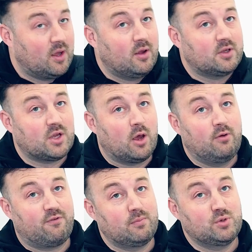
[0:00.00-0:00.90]
So
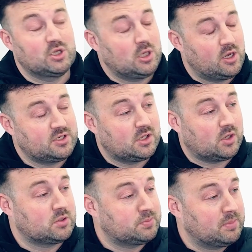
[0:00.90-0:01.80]
from July, it's going to go
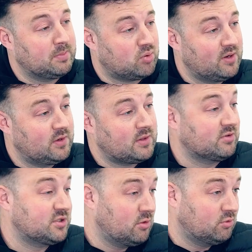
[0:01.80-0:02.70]
into public preview. There
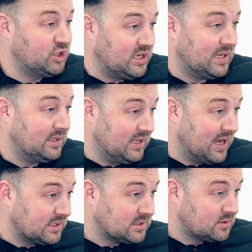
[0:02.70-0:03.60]
is no GA
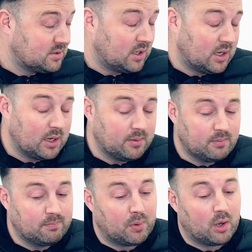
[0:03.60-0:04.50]
yet,
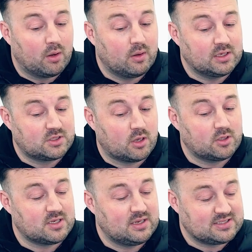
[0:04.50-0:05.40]
but
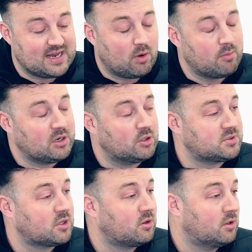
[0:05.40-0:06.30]
it's now opening up
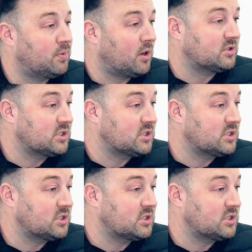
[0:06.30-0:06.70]
to third-party